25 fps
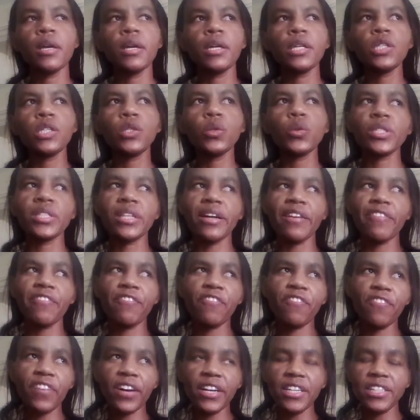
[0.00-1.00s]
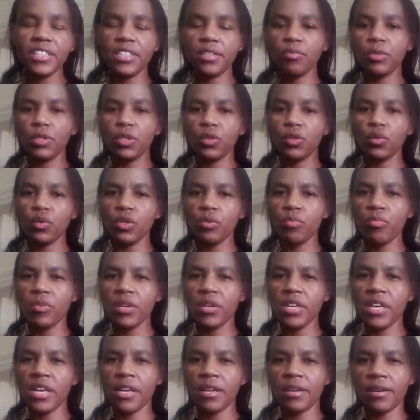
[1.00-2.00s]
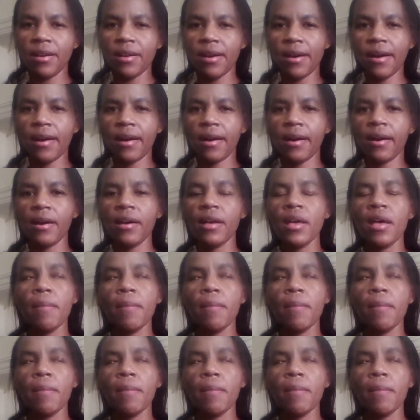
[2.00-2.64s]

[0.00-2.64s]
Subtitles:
It was a fight between me and her.